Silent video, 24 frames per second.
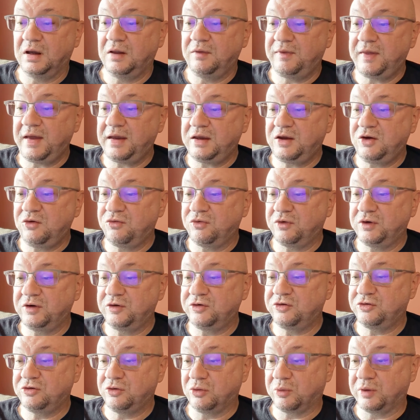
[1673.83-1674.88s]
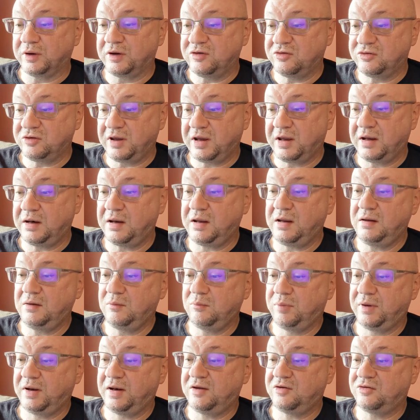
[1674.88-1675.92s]
Thank you for your story, Sandy,
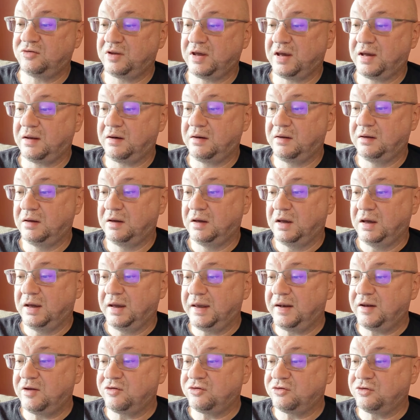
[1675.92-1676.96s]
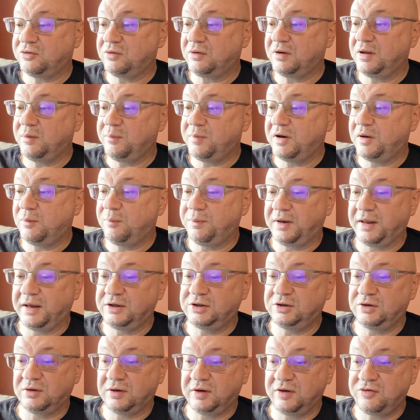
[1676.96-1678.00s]
Biddy said. It has certainly been a
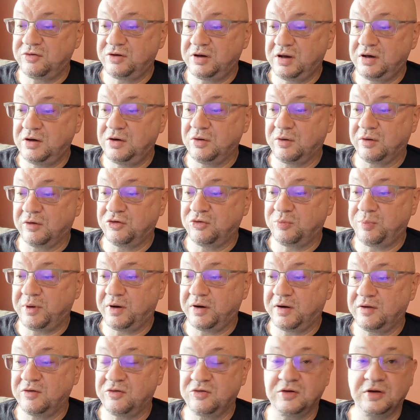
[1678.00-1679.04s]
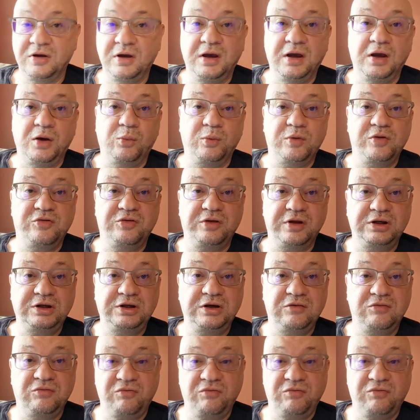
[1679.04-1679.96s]
pleasure listening to your experience with such a